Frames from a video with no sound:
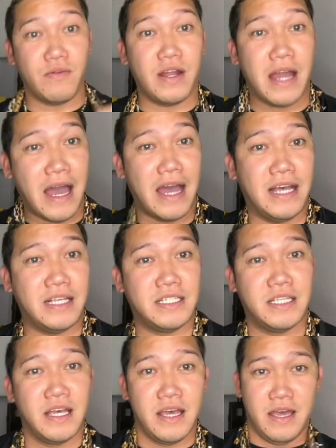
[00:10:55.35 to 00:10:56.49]
one
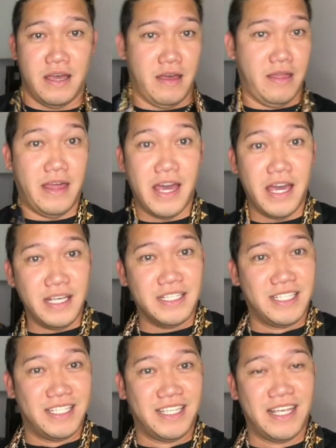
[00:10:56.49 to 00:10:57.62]
as
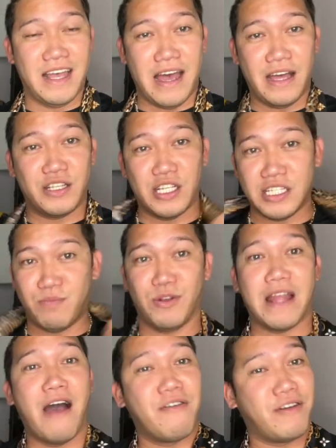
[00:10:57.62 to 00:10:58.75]
this, just put
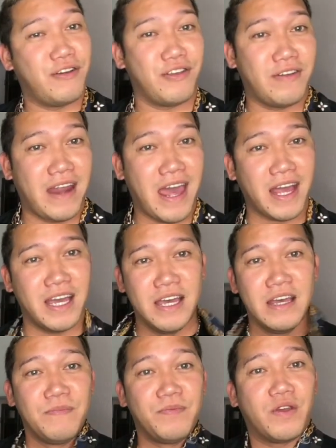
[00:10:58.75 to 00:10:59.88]
down on your neck.
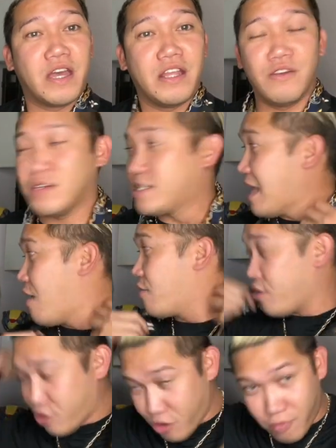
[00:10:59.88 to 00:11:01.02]
You can use that one
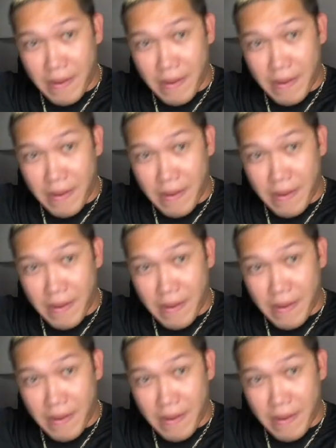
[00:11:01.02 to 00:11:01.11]
on your